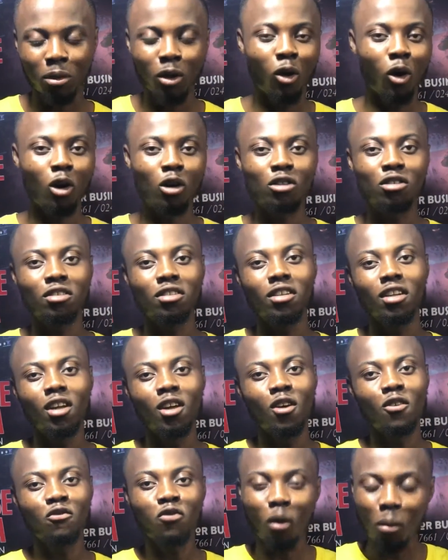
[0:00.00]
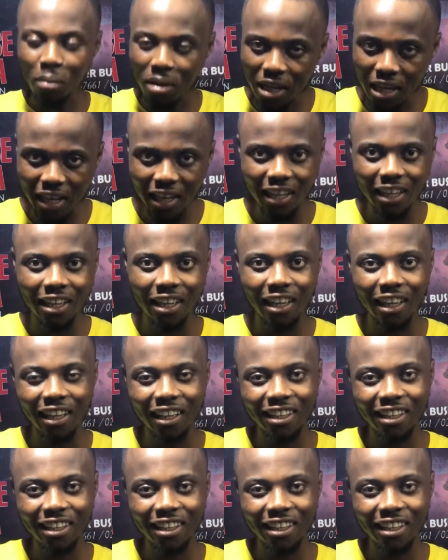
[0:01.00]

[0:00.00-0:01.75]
Because for me,